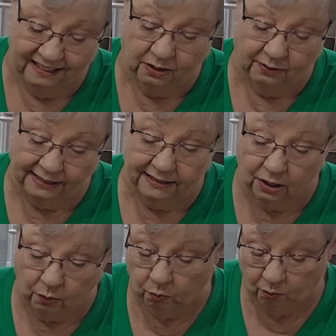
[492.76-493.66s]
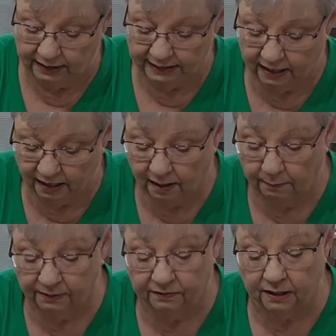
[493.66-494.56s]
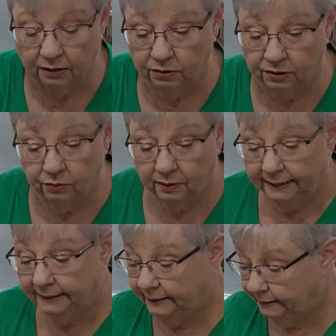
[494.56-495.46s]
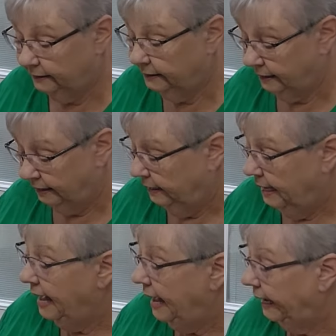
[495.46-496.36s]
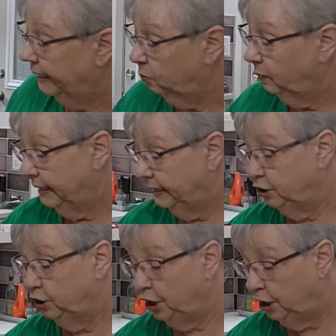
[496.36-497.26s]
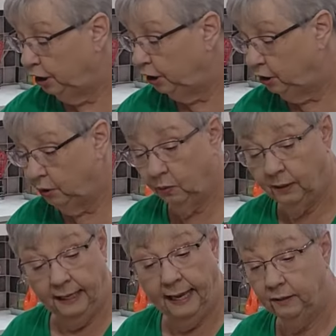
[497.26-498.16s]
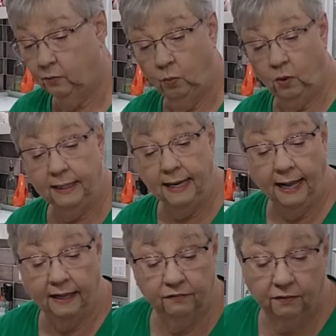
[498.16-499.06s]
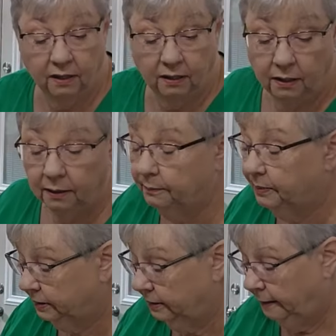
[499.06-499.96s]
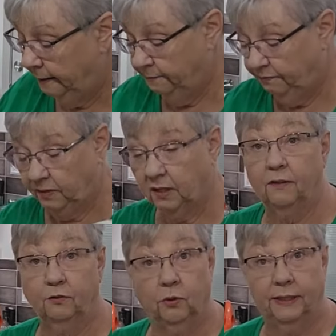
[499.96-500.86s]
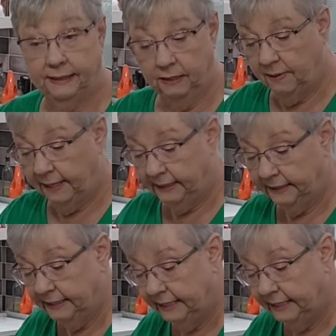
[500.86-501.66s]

Okay, so one cup of golden raisins. And we need two and one half cups of green tomatoes.